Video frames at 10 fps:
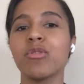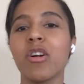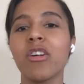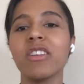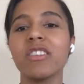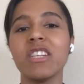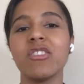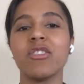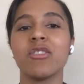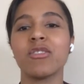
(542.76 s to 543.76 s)
started
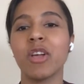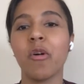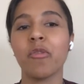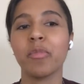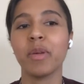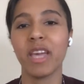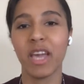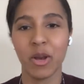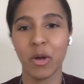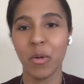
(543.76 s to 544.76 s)
teaching yourself
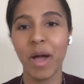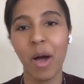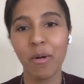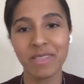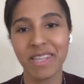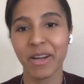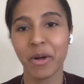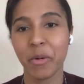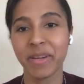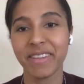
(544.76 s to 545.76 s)
piano. How is that
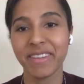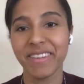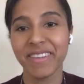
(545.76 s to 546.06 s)
going?